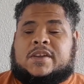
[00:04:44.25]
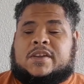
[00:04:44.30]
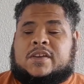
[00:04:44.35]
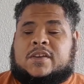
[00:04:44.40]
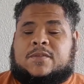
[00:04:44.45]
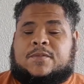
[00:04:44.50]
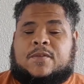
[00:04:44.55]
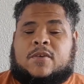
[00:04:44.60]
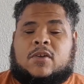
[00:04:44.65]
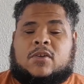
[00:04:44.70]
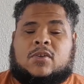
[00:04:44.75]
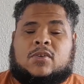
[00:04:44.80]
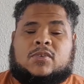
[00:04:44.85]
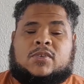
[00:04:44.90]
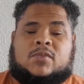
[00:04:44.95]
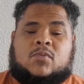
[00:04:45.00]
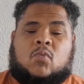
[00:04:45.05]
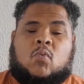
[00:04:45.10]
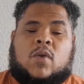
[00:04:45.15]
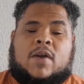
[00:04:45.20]
It
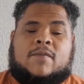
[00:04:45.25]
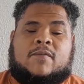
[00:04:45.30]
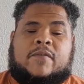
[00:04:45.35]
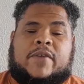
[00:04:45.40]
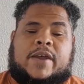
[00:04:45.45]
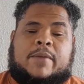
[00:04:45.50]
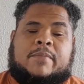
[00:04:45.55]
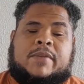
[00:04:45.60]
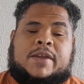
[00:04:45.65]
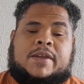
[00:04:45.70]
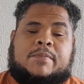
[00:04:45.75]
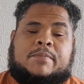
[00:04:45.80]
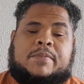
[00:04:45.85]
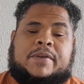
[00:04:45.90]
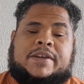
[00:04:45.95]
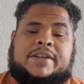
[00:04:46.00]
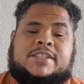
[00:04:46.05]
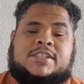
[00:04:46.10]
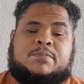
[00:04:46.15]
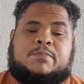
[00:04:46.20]
followed one family,
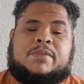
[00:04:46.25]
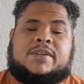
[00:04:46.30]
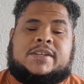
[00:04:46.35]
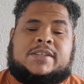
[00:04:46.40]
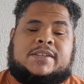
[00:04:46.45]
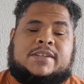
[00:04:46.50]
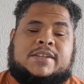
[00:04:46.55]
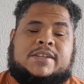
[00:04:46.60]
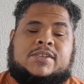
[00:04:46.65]
but it split